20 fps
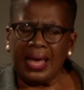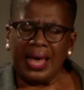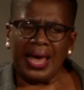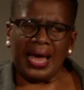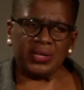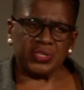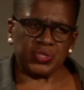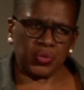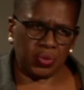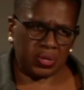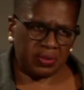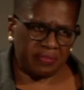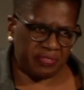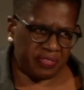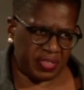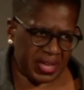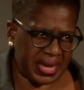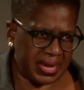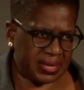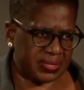And all of
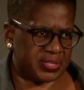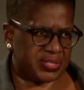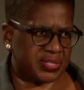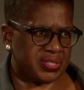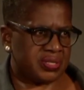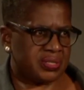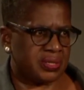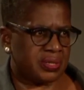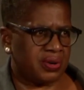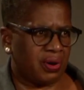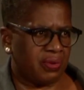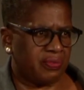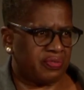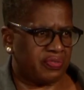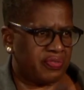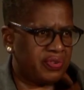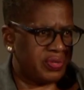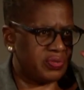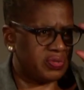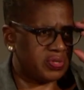this
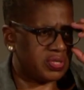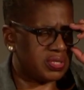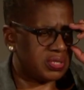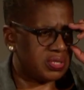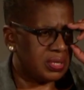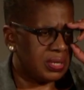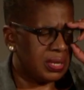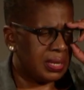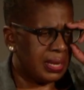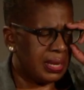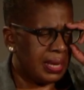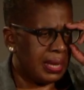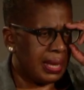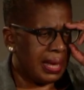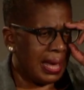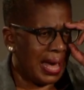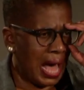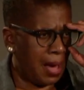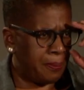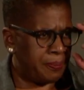conference
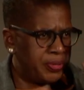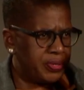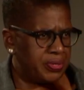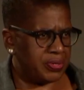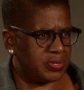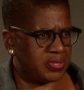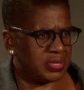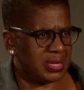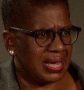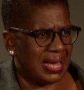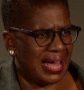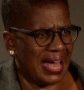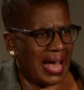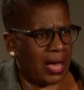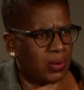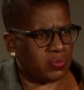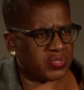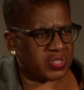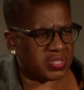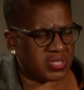happened
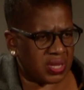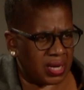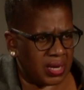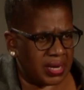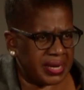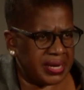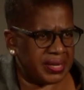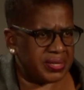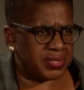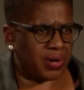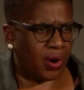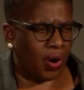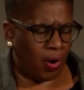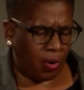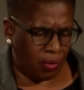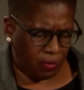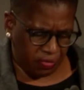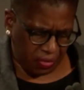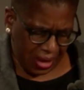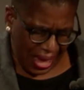outside
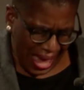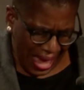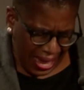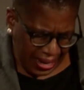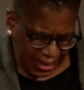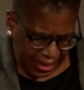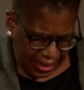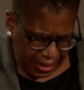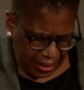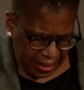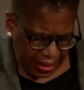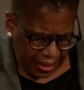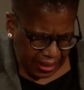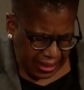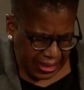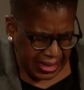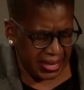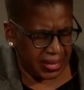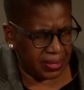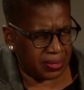of any
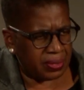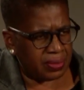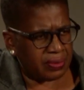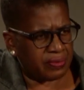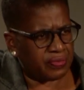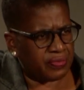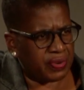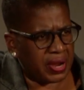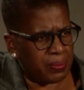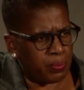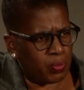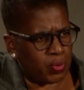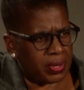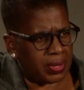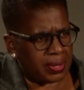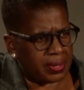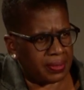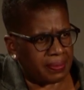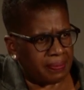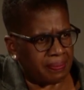legal
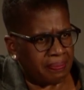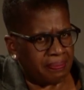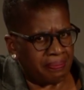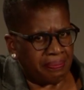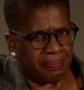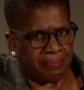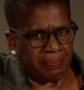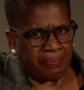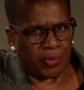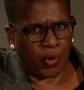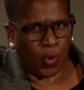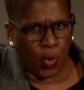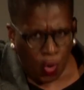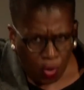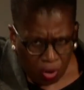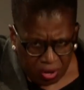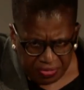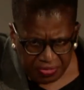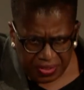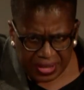framework.
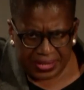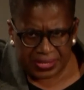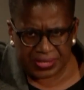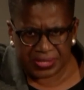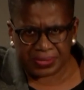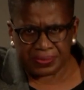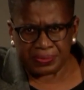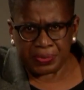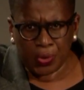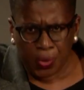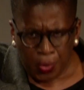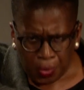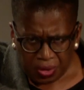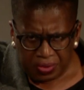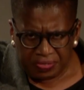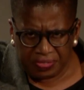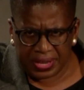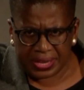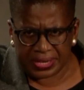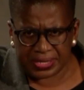All of it, all
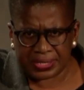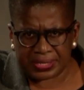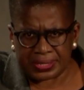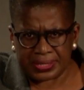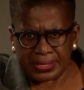of it.